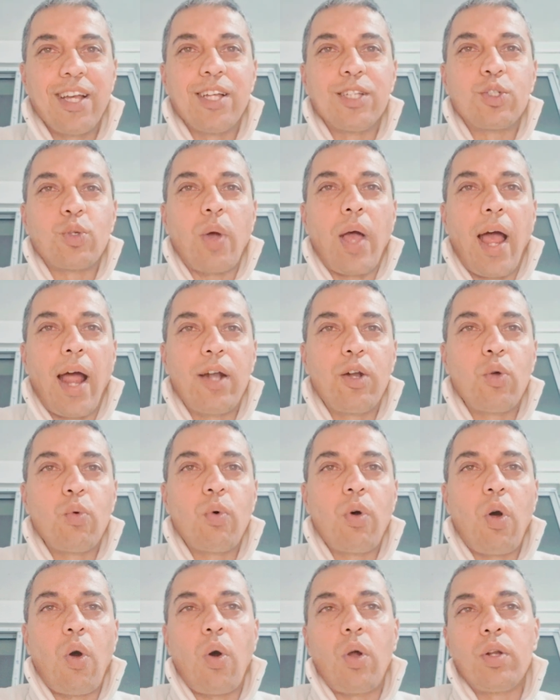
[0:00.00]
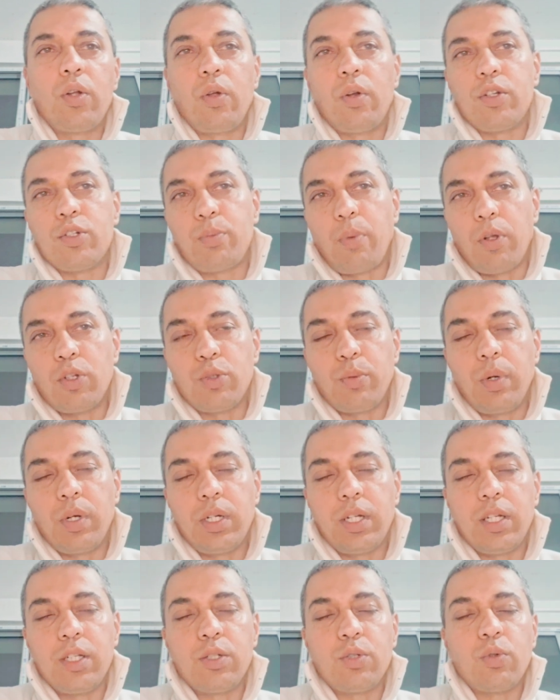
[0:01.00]
so hand over all your
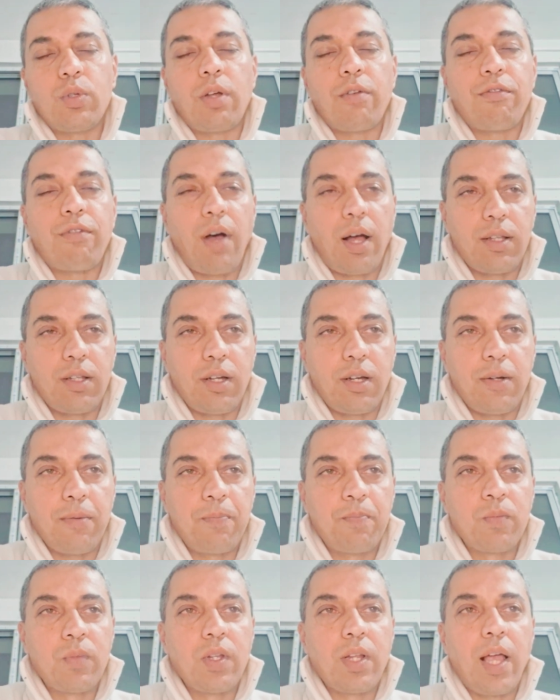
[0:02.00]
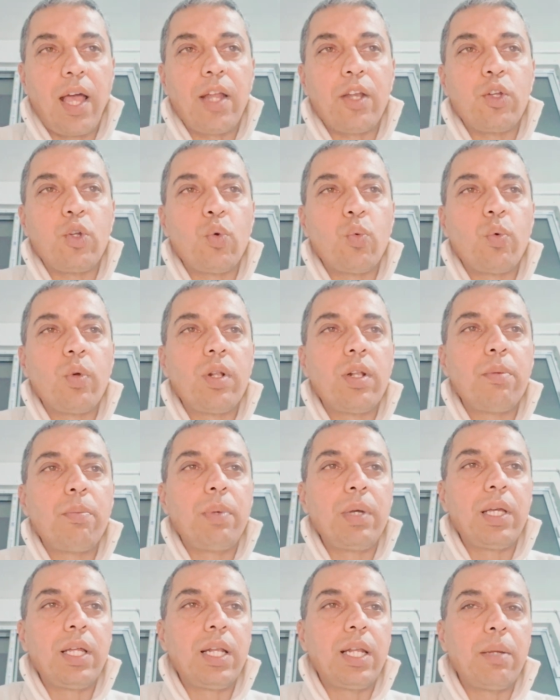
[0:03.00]
responsibilities to the father and you will
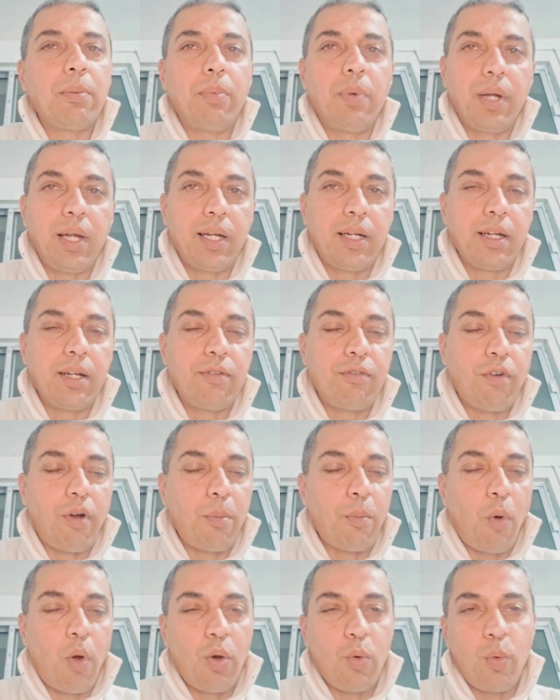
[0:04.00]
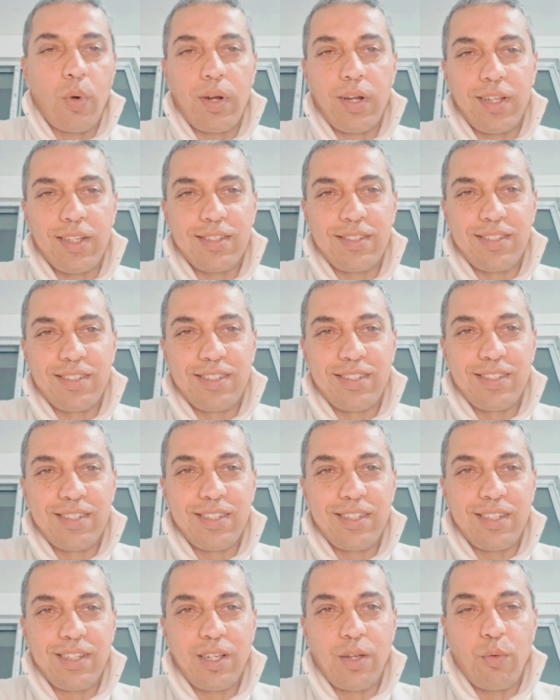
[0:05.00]
be liberated from all worries
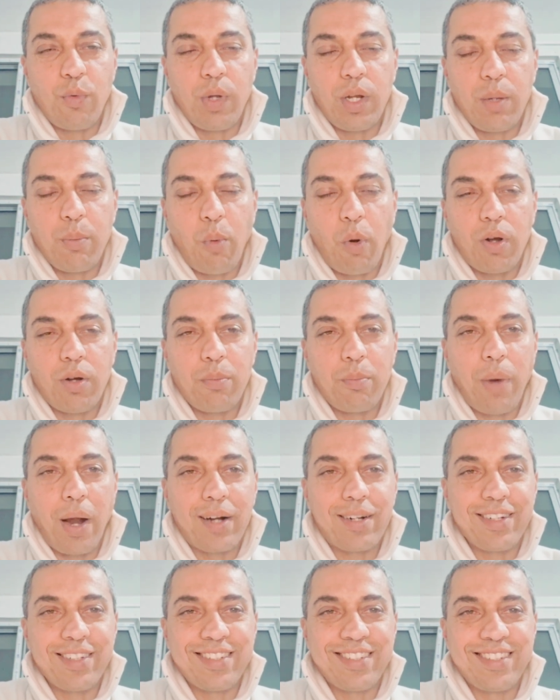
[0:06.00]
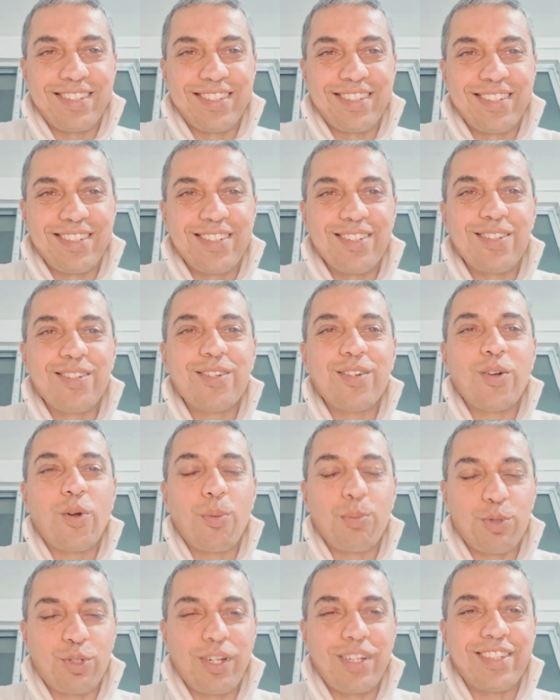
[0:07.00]
a very important practice
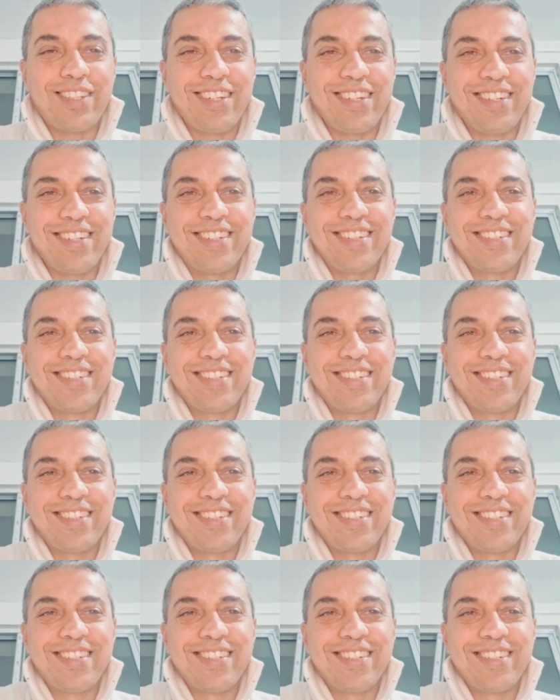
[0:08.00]
om shanti